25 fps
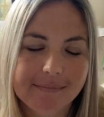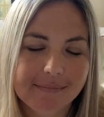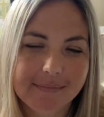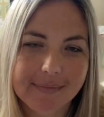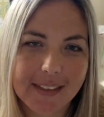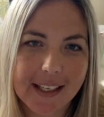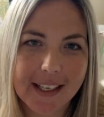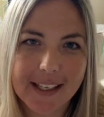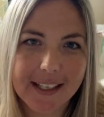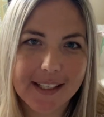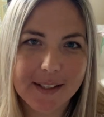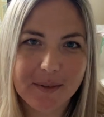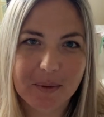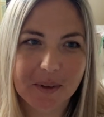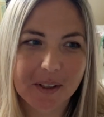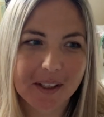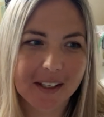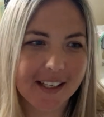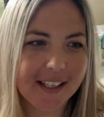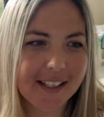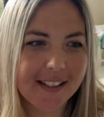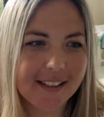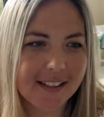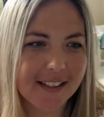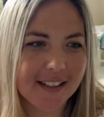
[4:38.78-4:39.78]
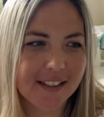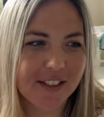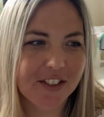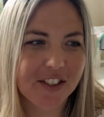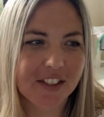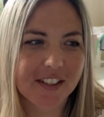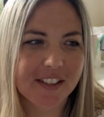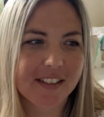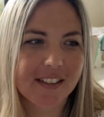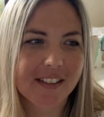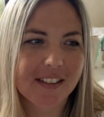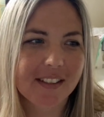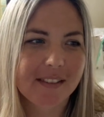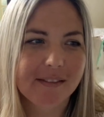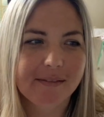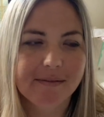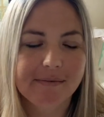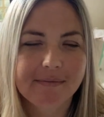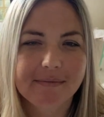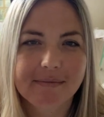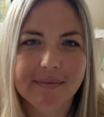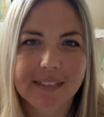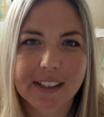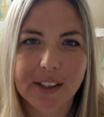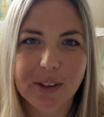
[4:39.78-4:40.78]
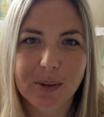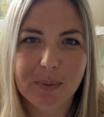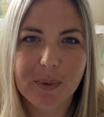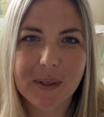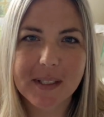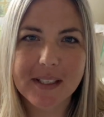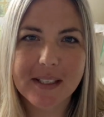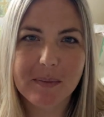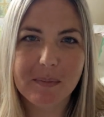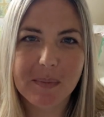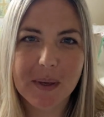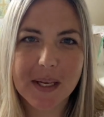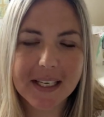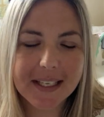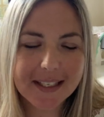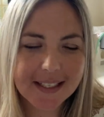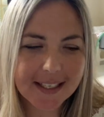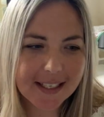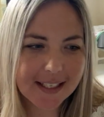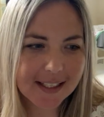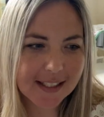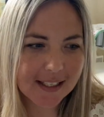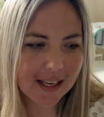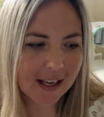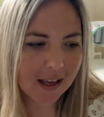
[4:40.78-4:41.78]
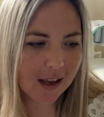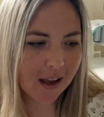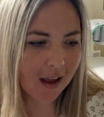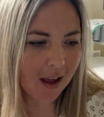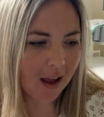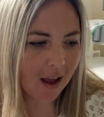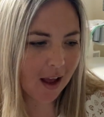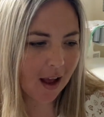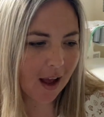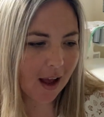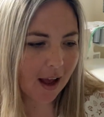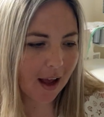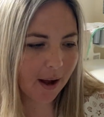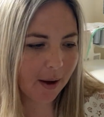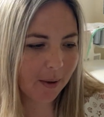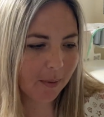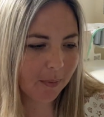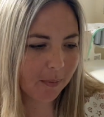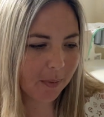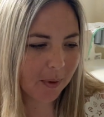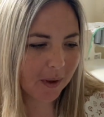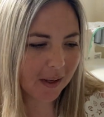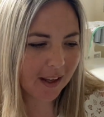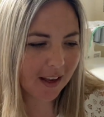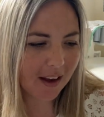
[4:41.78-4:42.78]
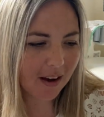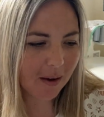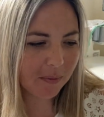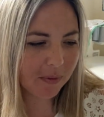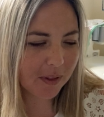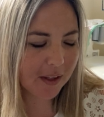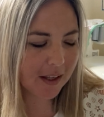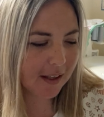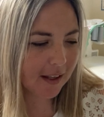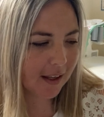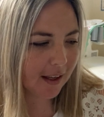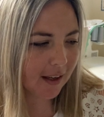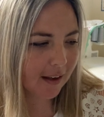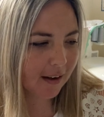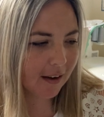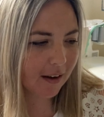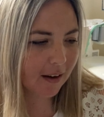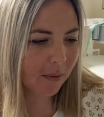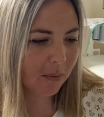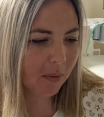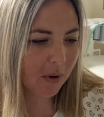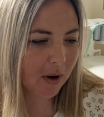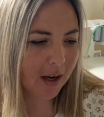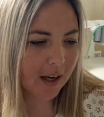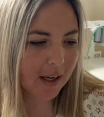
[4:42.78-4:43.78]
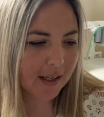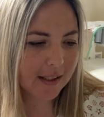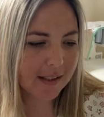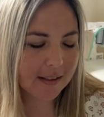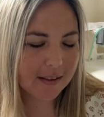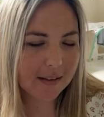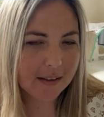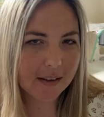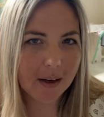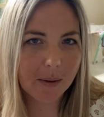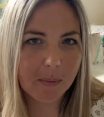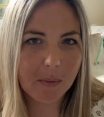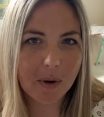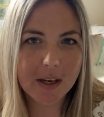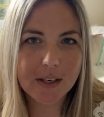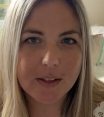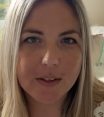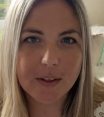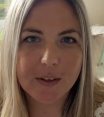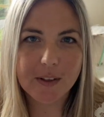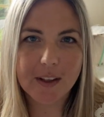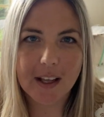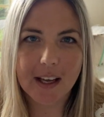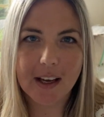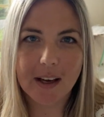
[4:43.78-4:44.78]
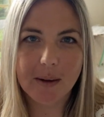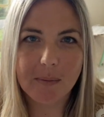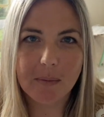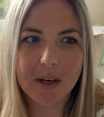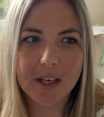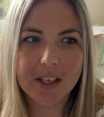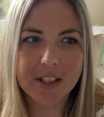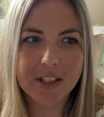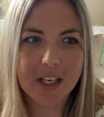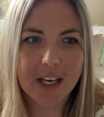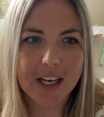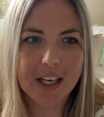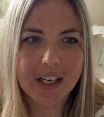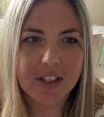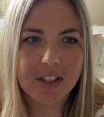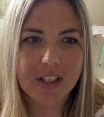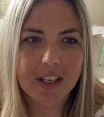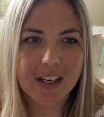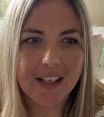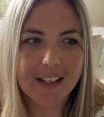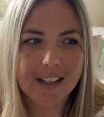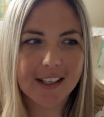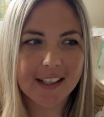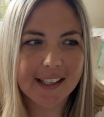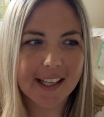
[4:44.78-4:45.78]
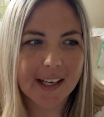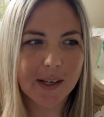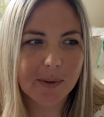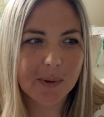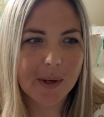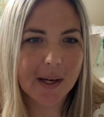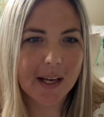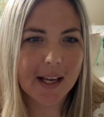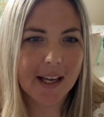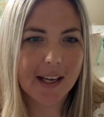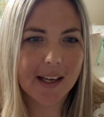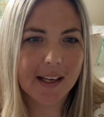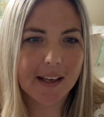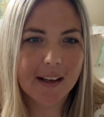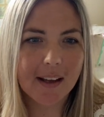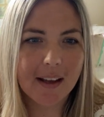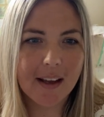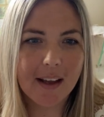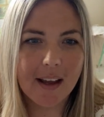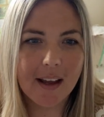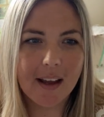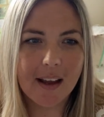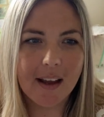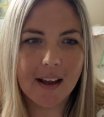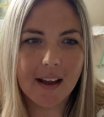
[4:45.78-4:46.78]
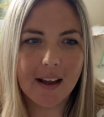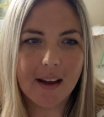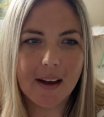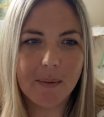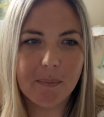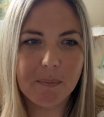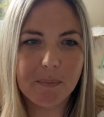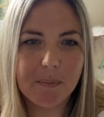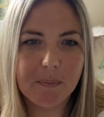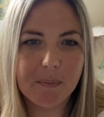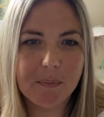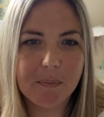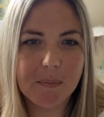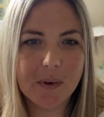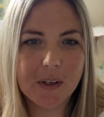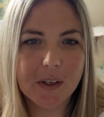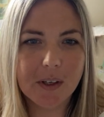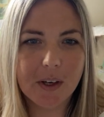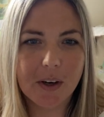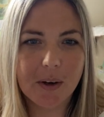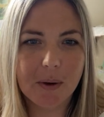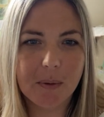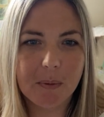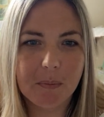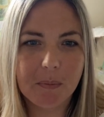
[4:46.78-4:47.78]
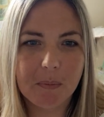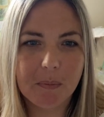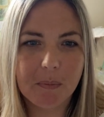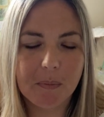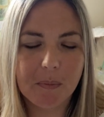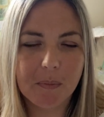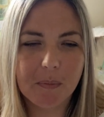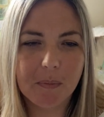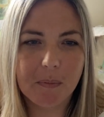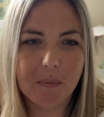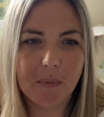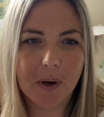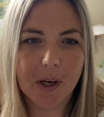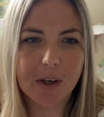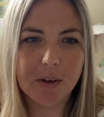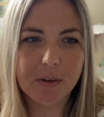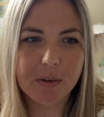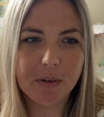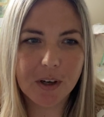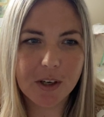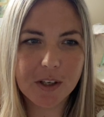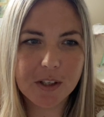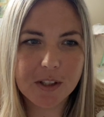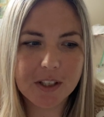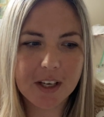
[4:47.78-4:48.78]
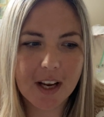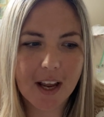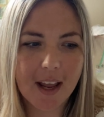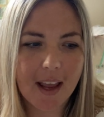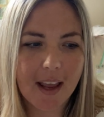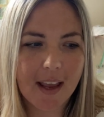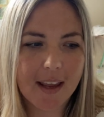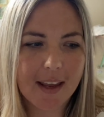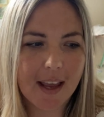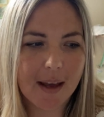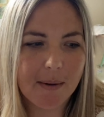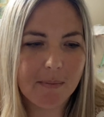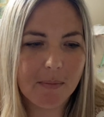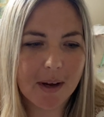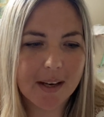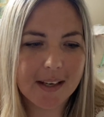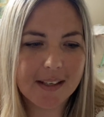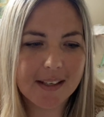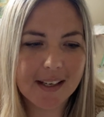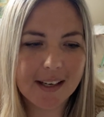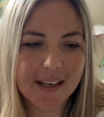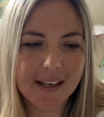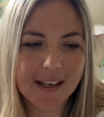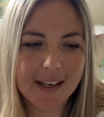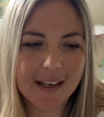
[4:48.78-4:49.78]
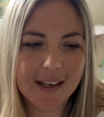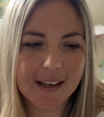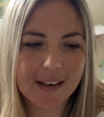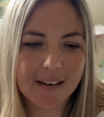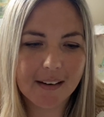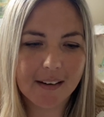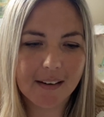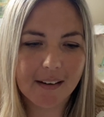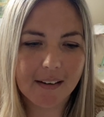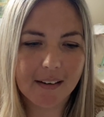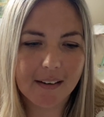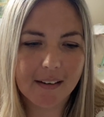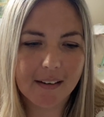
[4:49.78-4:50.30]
it is what it is. It's just little bits and pieces. But yeah, I'm thinking I might do that. I might change it. And then that way, you know, my crochet and my knitting